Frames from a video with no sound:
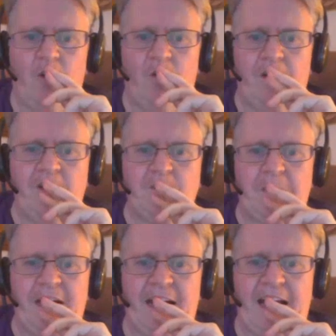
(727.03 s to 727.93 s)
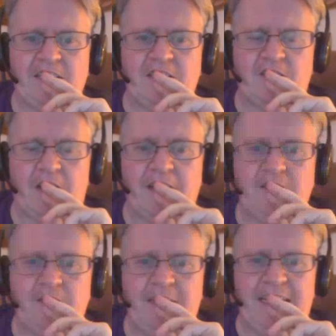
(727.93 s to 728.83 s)
Will you spend an action trying
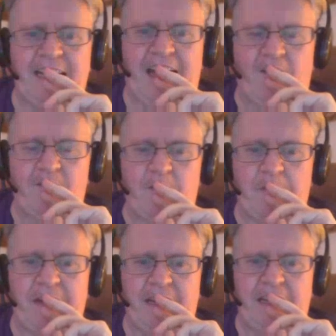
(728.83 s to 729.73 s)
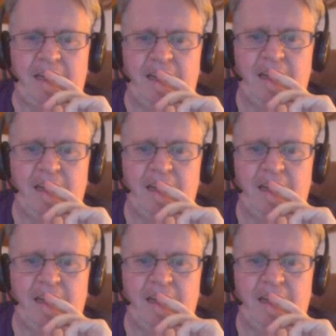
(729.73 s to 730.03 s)
to get out of the pit?